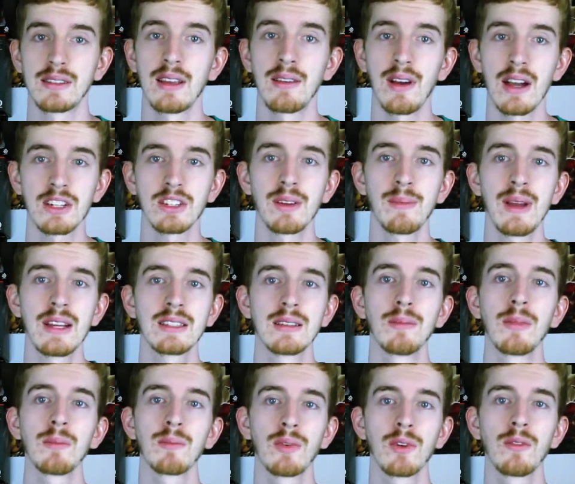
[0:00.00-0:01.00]
They've actually made
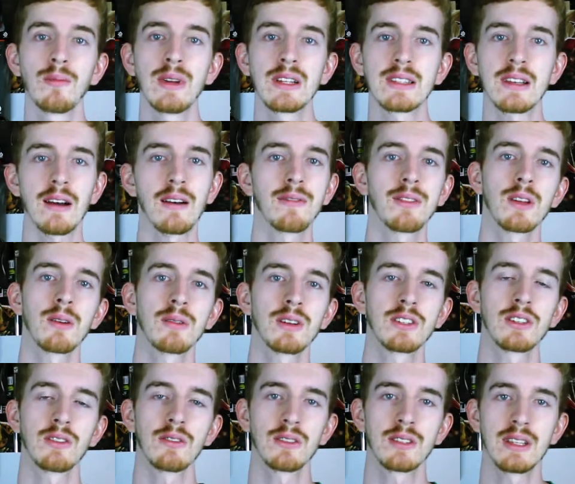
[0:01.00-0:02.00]
some improvements off the
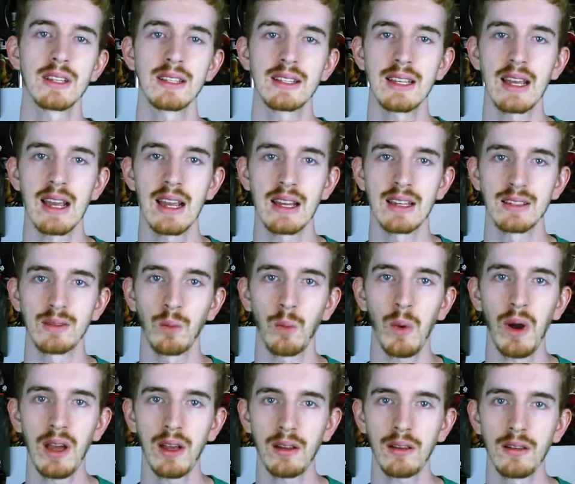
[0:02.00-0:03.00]
original Sensei as
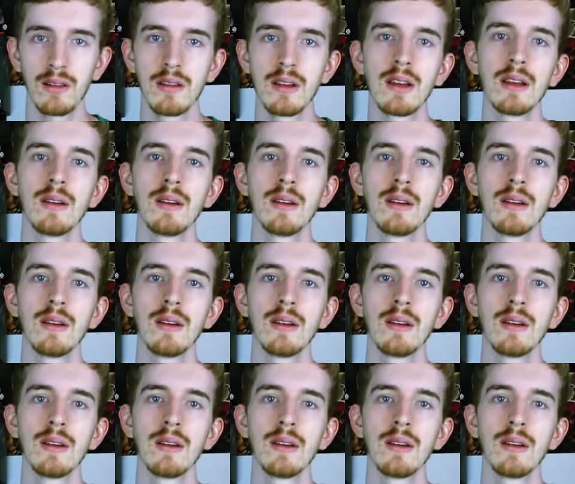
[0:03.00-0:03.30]
well.